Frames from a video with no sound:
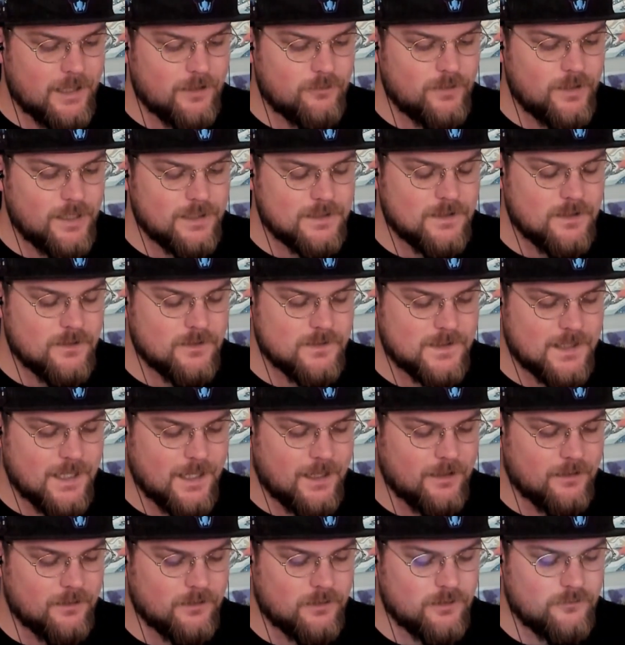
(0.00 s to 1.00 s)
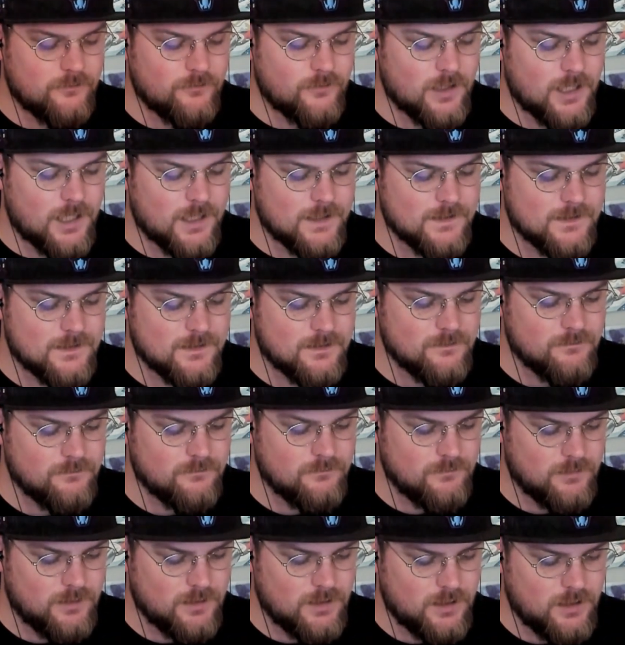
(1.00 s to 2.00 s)
we get to go second. Good for us.
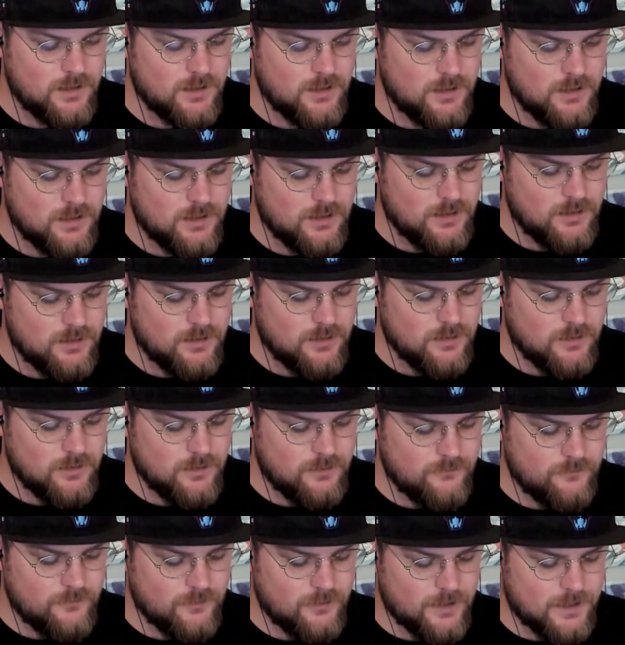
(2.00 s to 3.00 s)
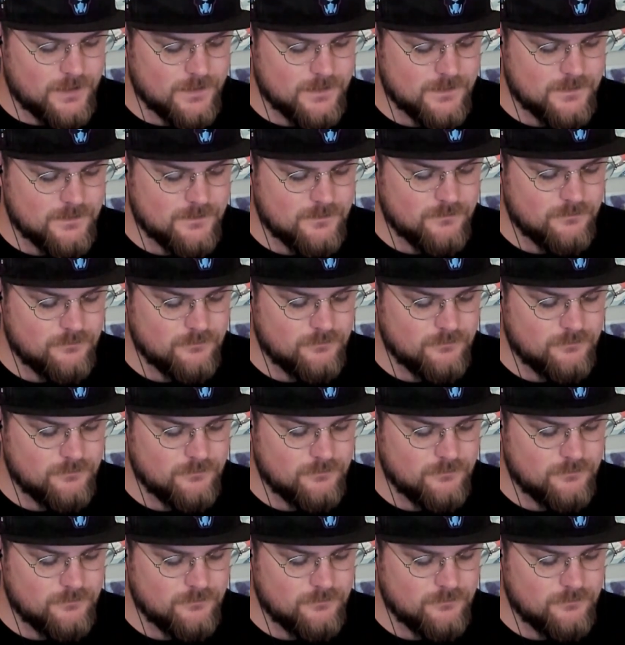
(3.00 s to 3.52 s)
Good for us.